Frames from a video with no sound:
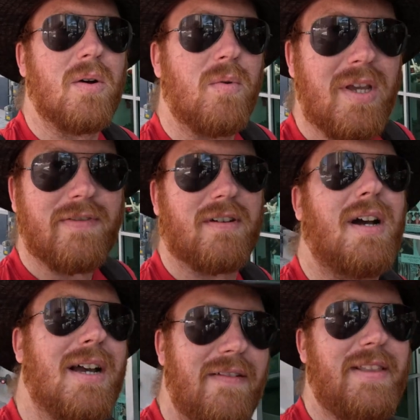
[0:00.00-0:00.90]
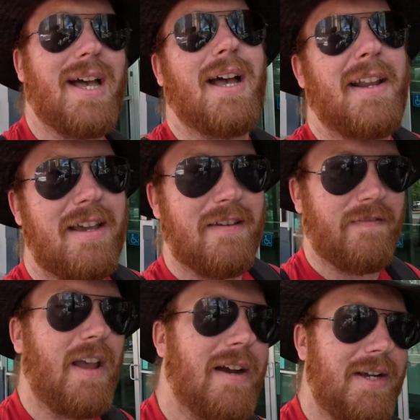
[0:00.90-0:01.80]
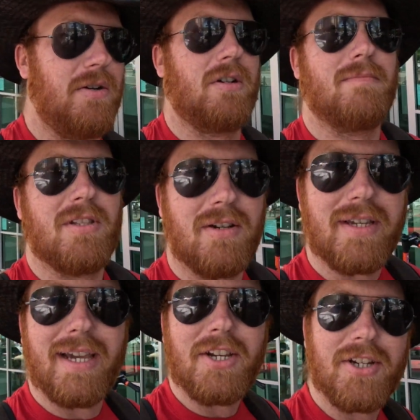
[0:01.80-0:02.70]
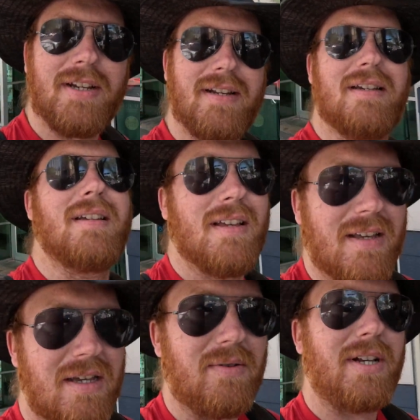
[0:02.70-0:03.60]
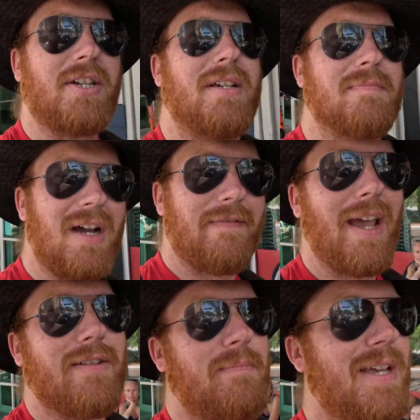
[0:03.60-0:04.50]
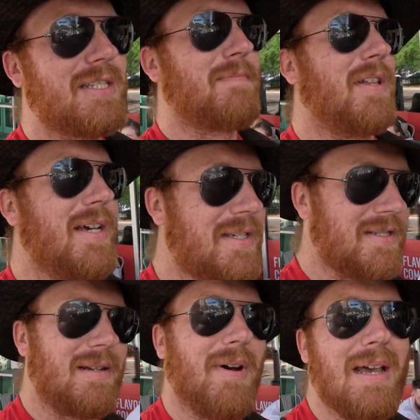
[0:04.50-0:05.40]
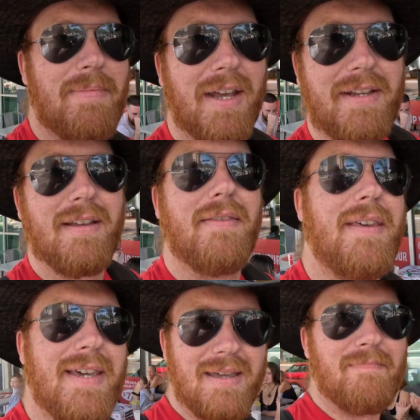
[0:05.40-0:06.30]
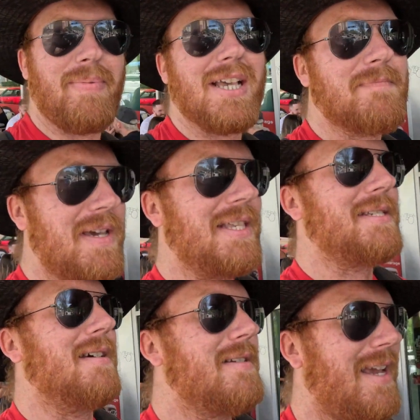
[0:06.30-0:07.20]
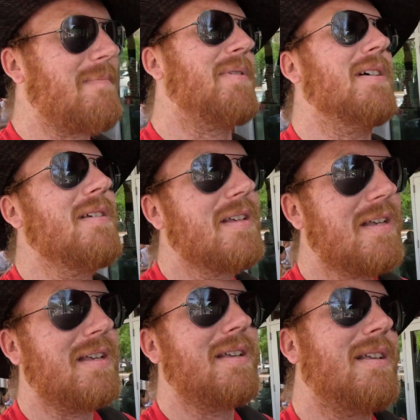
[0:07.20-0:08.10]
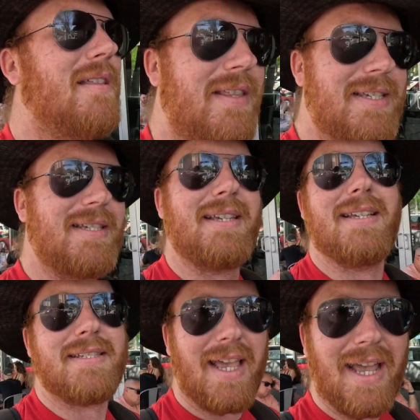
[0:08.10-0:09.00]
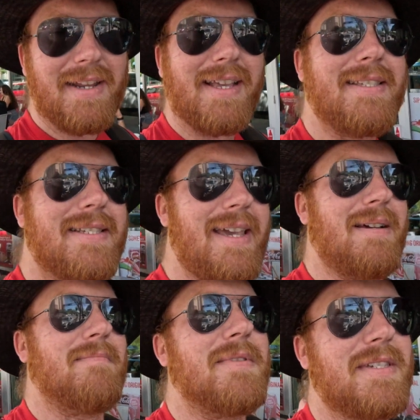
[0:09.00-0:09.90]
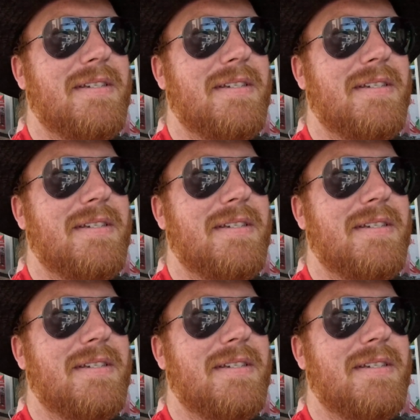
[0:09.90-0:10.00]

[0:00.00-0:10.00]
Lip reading: We've arrived at a very notable location, which is my favorite pizza place. In my opinion, the best pizza in Tampa. This is Eddie and Sam's.